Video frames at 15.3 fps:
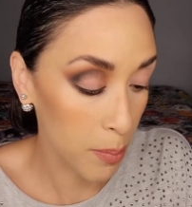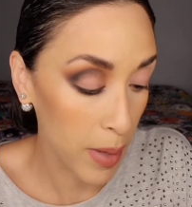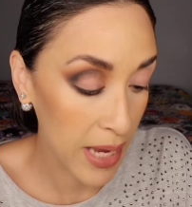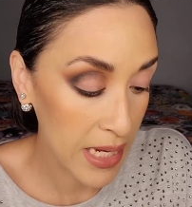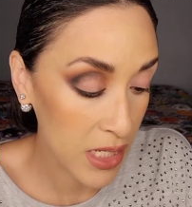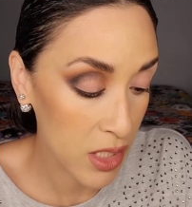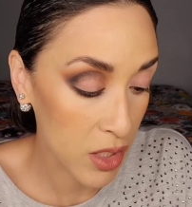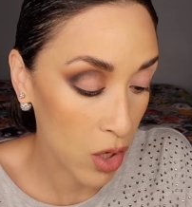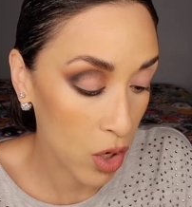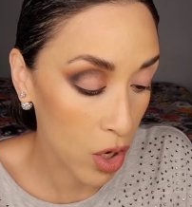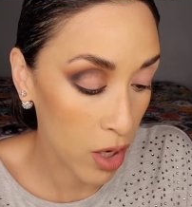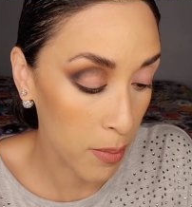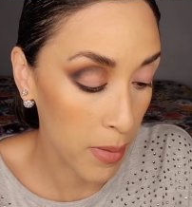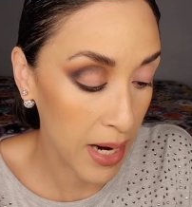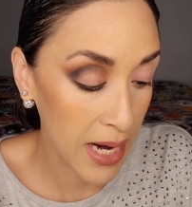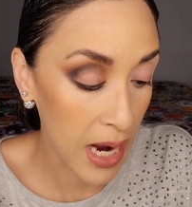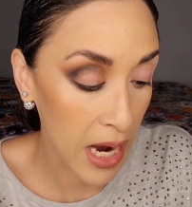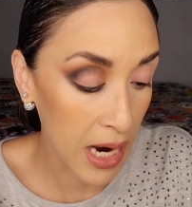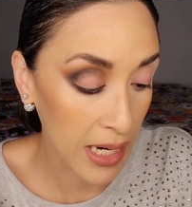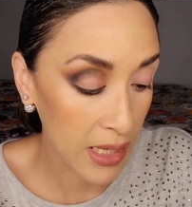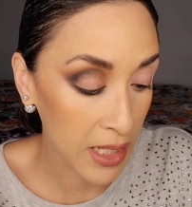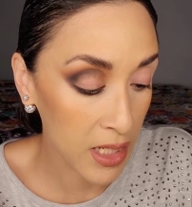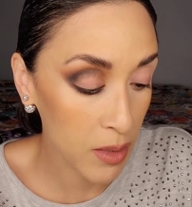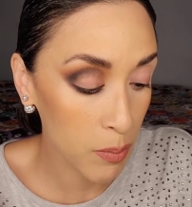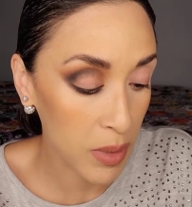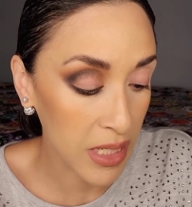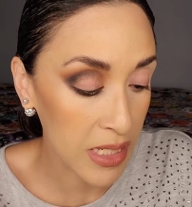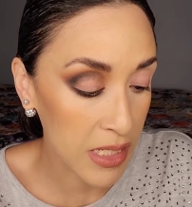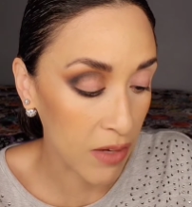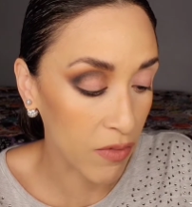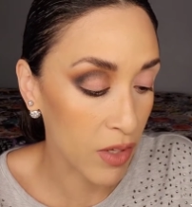base on my eyelid
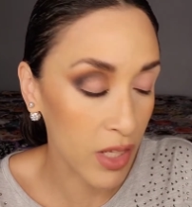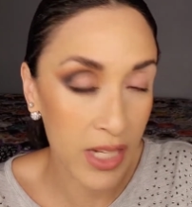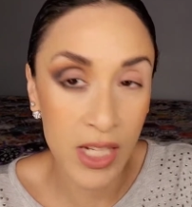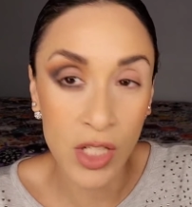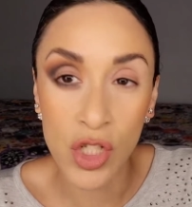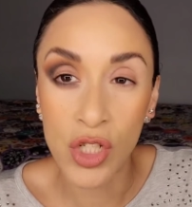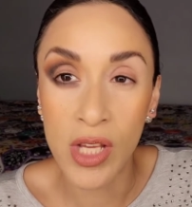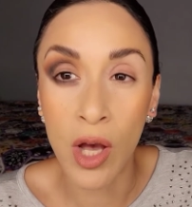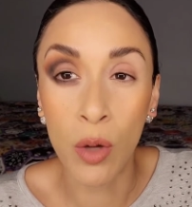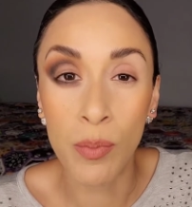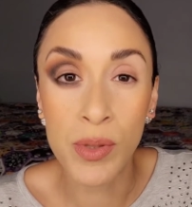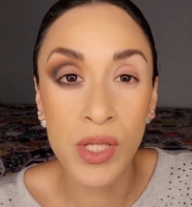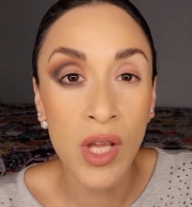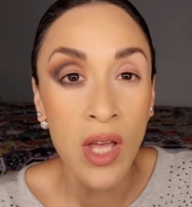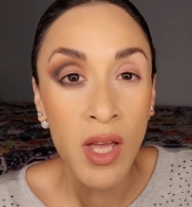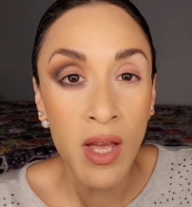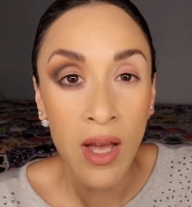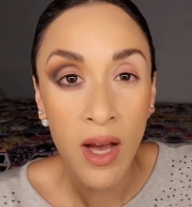because I feel like it just helps